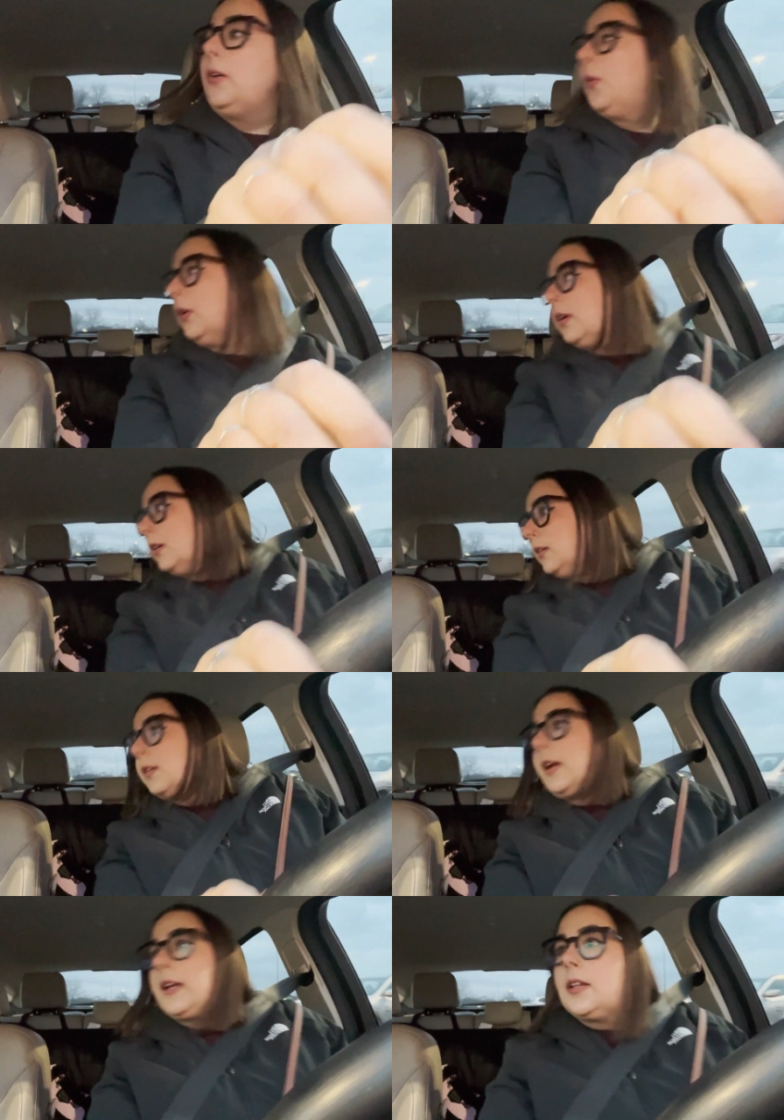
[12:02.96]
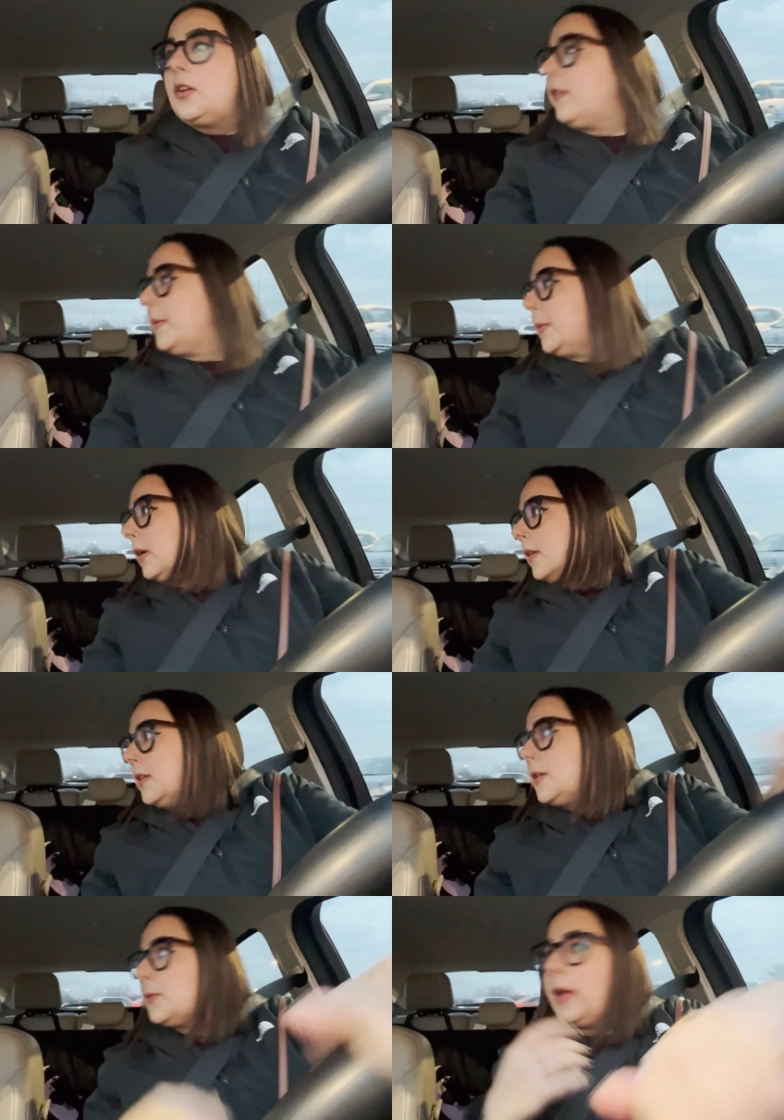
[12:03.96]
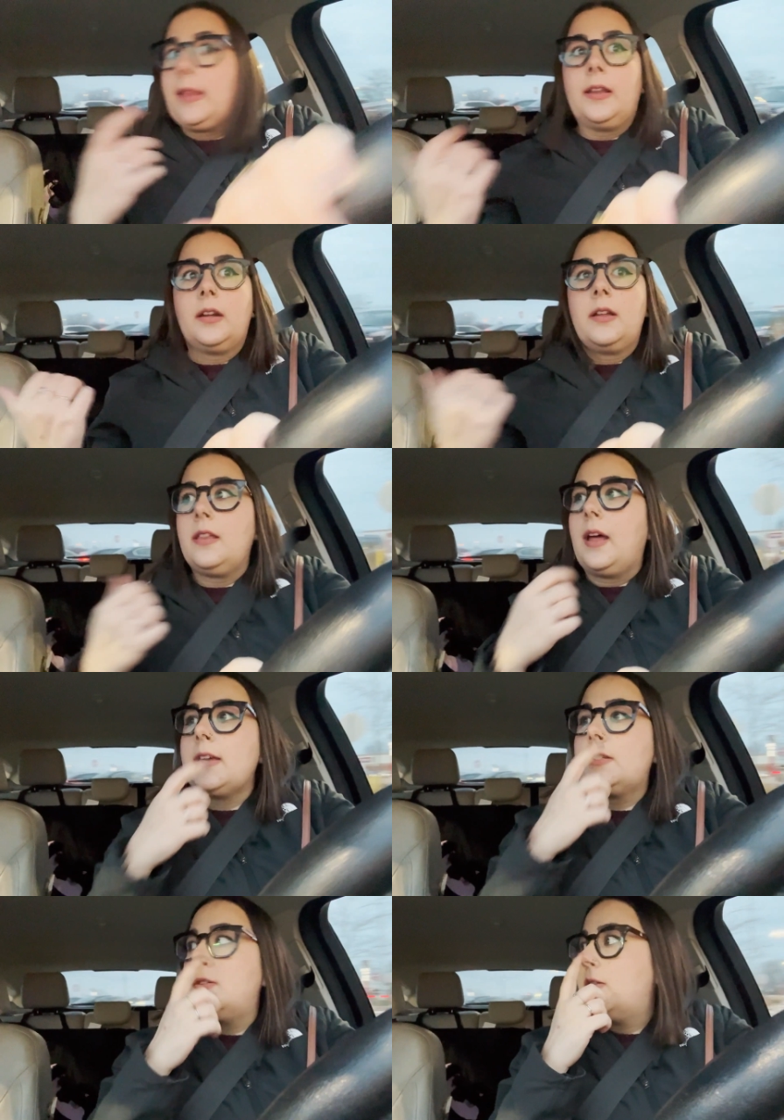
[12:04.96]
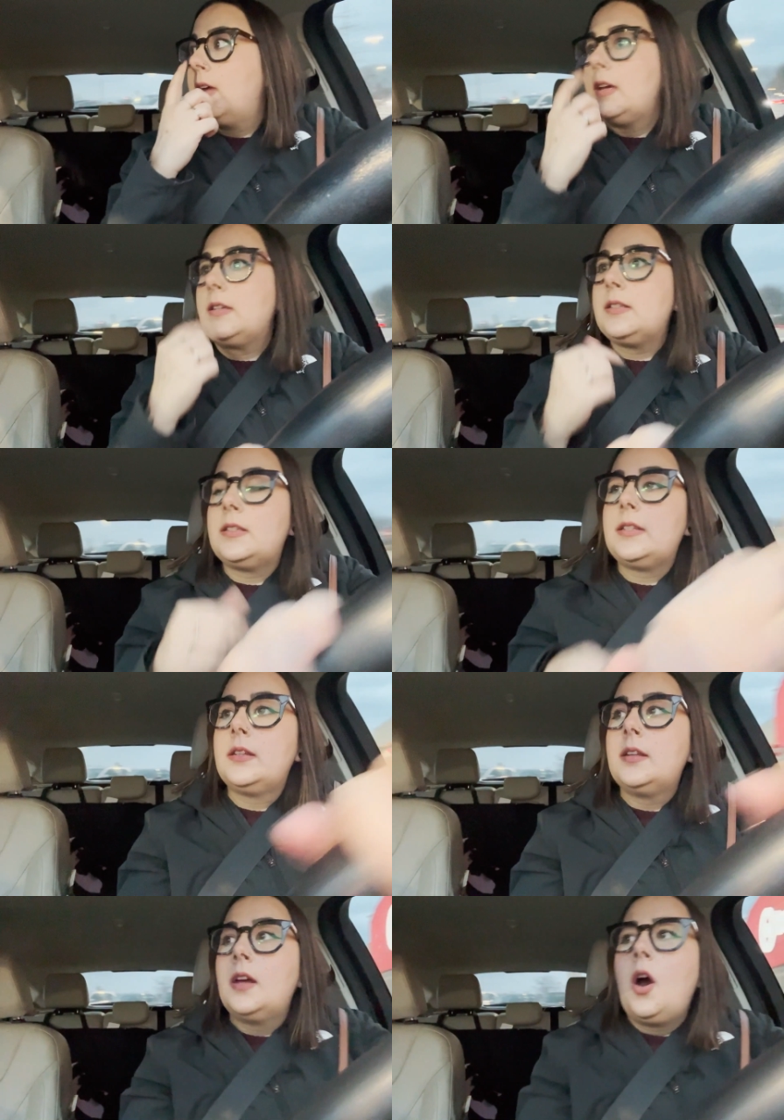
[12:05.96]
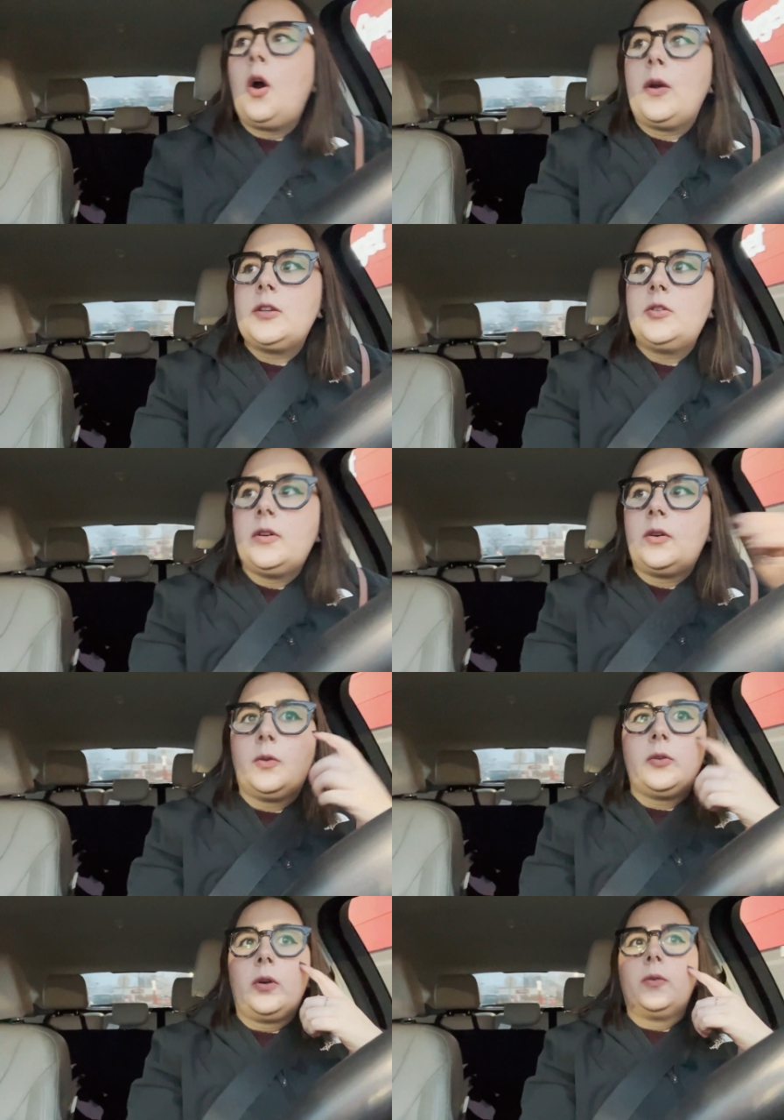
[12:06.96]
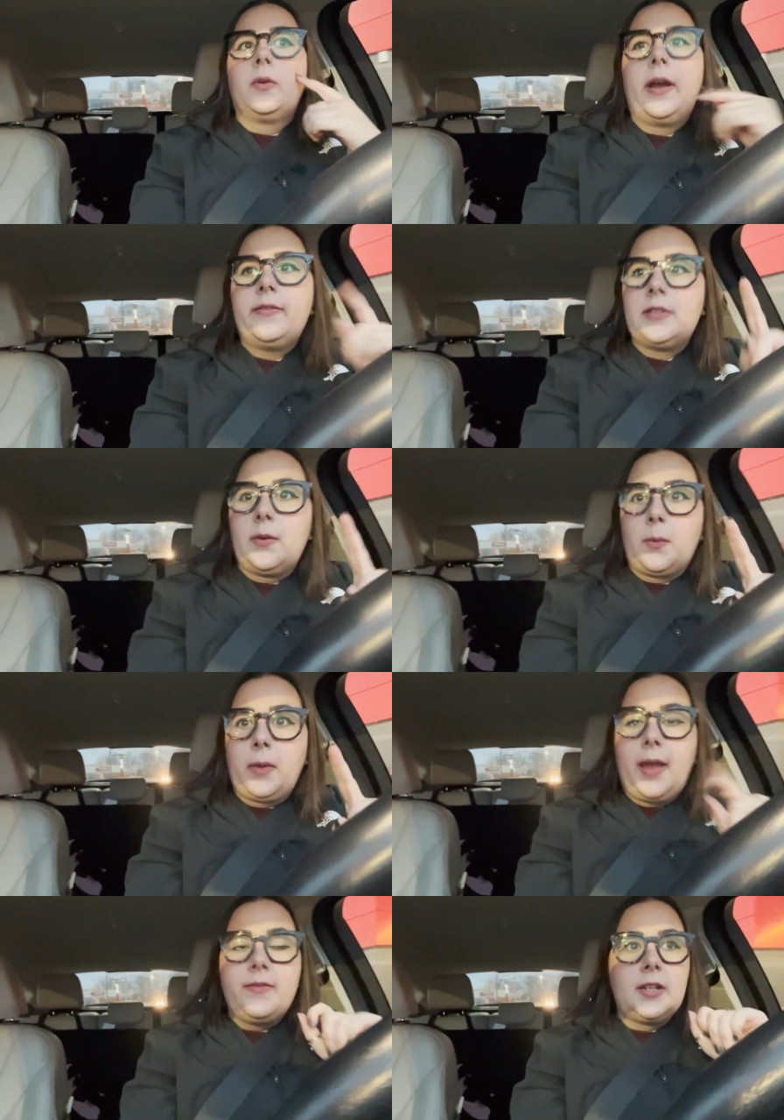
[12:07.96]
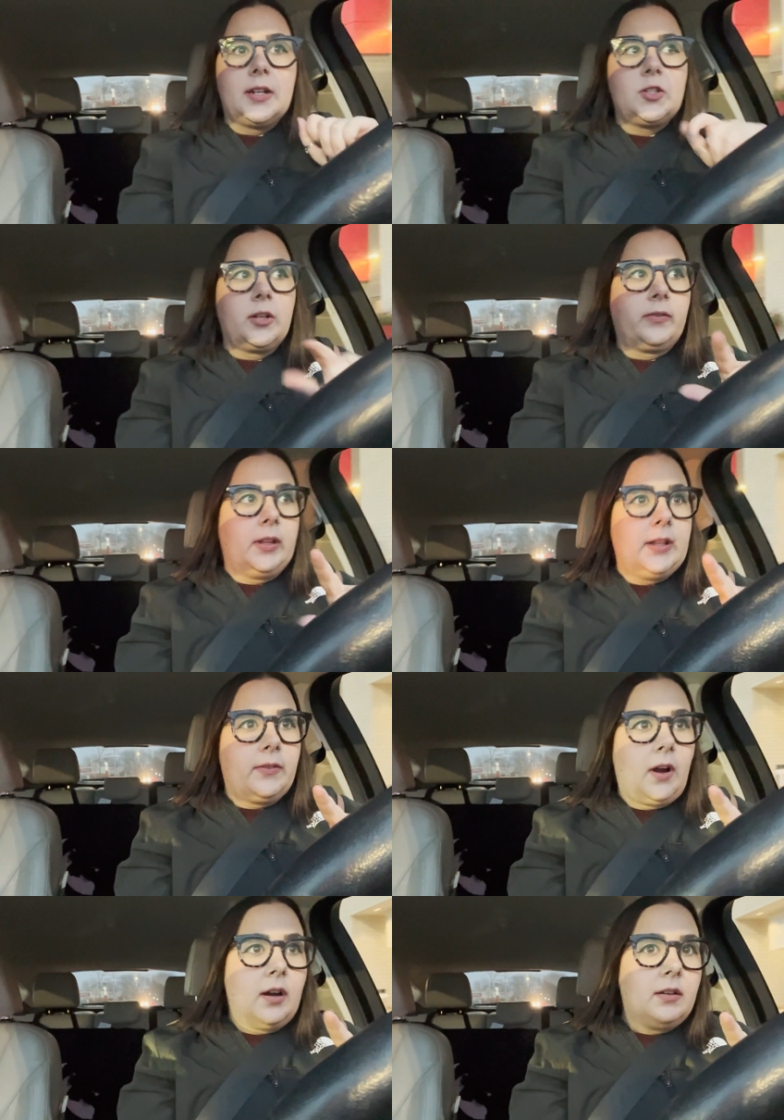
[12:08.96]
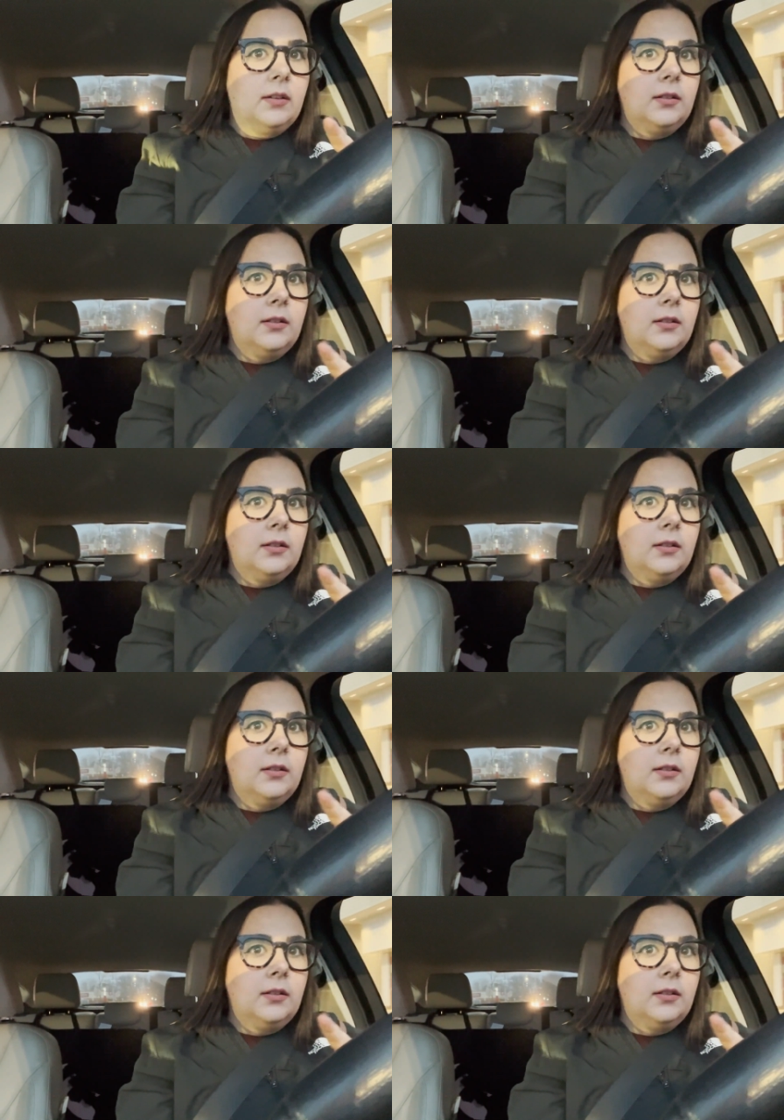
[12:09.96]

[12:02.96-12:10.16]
or like November. These were like literally the last two things. Oh, I do, oh no, I have to get one more. I have to get a Chick-fil-A gift card